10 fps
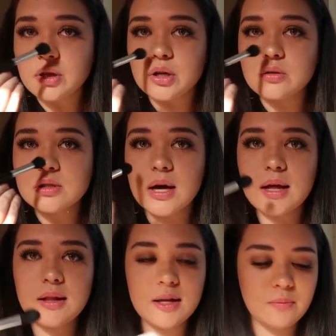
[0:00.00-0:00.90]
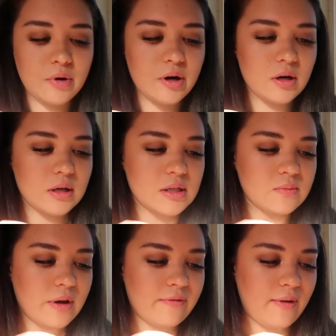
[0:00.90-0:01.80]
nose highlight part is
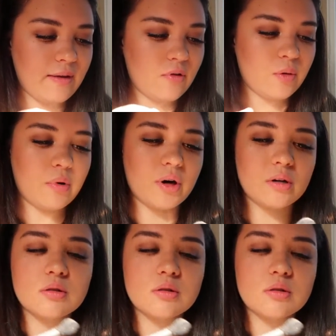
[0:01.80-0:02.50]
my favorite part.